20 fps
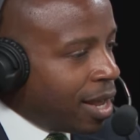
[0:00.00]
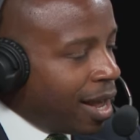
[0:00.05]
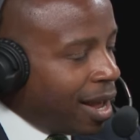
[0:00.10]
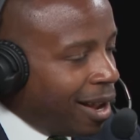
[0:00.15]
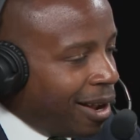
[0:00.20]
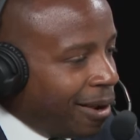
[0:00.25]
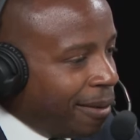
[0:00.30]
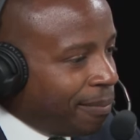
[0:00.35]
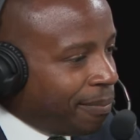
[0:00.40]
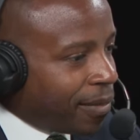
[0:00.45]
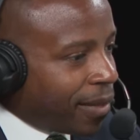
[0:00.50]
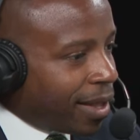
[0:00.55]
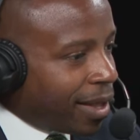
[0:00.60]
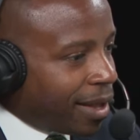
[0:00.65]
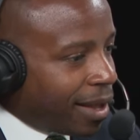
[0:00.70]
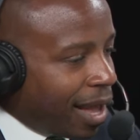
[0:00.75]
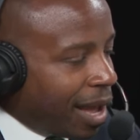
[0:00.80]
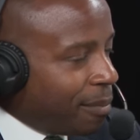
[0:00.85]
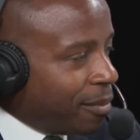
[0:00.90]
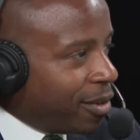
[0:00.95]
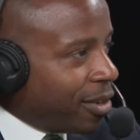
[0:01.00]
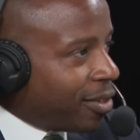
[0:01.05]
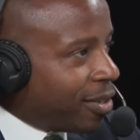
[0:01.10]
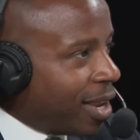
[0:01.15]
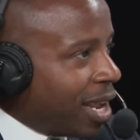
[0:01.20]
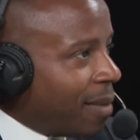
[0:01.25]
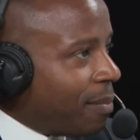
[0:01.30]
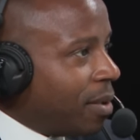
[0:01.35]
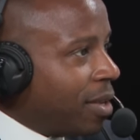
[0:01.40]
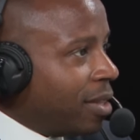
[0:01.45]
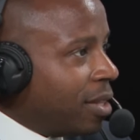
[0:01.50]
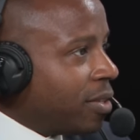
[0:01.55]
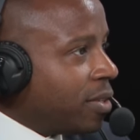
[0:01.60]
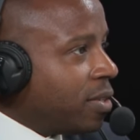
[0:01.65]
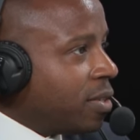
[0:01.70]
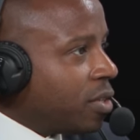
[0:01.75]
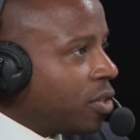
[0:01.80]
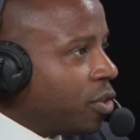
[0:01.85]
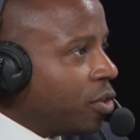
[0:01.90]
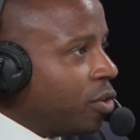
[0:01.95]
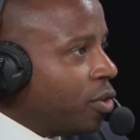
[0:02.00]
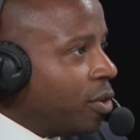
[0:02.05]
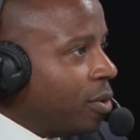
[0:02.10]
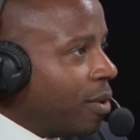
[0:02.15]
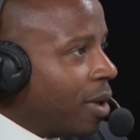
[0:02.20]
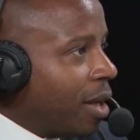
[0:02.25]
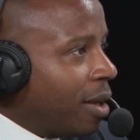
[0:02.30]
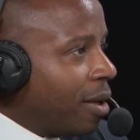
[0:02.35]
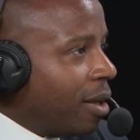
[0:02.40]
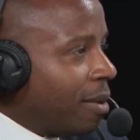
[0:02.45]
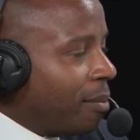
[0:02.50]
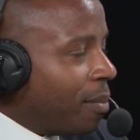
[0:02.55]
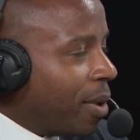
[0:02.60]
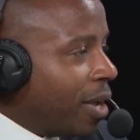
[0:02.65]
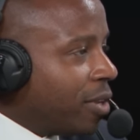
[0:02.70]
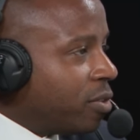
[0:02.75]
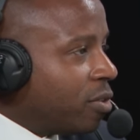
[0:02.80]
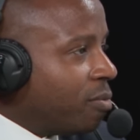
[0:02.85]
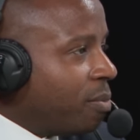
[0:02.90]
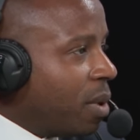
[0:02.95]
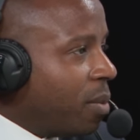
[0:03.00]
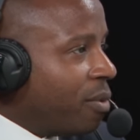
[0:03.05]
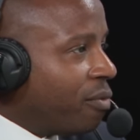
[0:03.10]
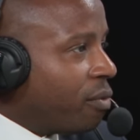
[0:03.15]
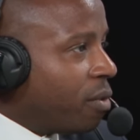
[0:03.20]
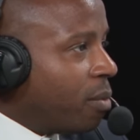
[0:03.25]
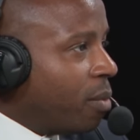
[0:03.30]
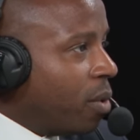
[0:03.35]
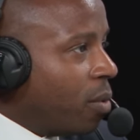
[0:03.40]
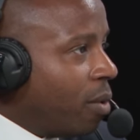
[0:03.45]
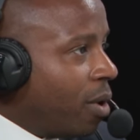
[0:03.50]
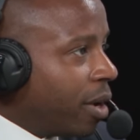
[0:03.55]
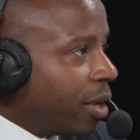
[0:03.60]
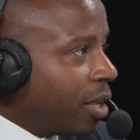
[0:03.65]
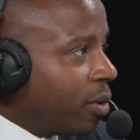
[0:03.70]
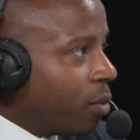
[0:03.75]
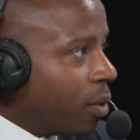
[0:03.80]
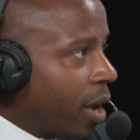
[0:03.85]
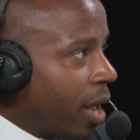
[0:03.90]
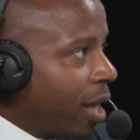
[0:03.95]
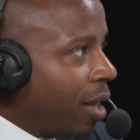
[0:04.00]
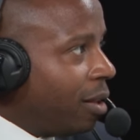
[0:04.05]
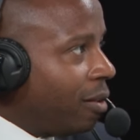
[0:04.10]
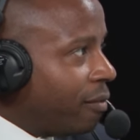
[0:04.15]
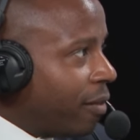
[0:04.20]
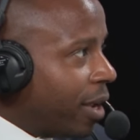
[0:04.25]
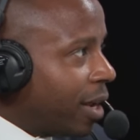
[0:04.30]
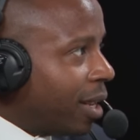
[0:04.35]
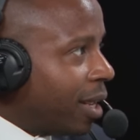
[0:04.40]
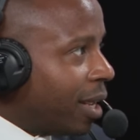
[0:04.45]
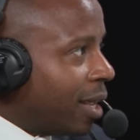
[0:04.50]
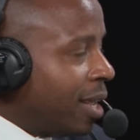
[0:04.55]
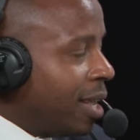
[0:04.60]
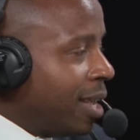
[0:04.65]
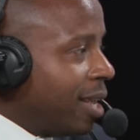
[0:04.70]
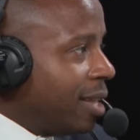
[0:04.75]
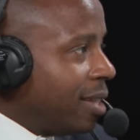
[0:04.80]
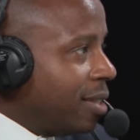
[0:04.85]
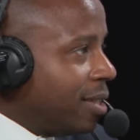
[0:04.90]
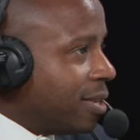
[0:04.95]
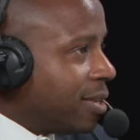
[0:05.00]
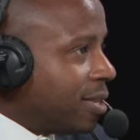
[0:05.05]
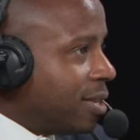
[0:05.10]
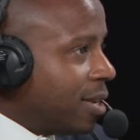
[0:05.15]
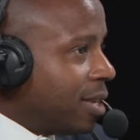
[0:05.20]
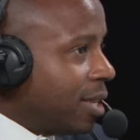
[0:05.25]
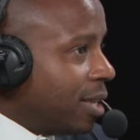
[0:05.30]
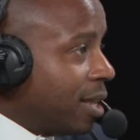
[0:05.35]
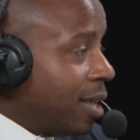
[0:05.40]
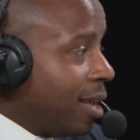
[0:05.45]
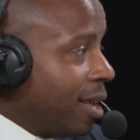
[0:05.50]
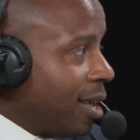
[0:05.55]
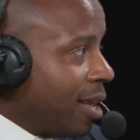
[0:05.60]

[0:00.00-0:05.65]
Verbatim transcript: Um, I'm just happy this is a good, uh, a positive moment for Milwaukee. We're elevating this city.